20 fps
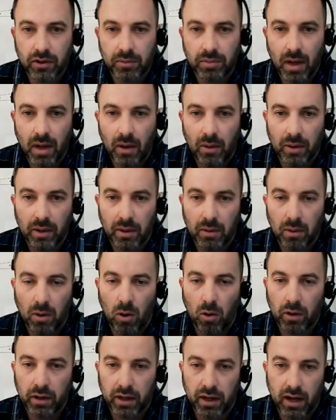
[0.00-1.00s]
You're probably
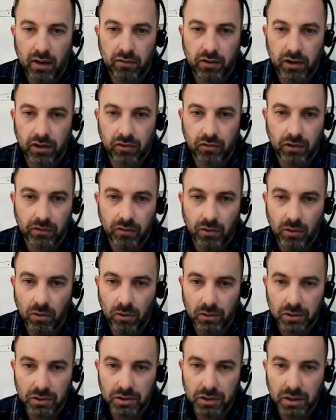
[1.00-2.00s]
only going to have like 3
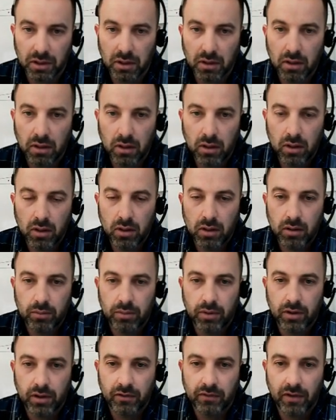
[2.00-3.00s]
folders here,
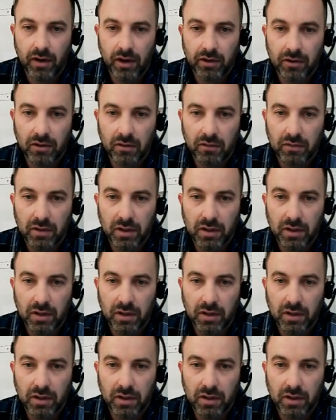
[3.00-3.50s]
but find your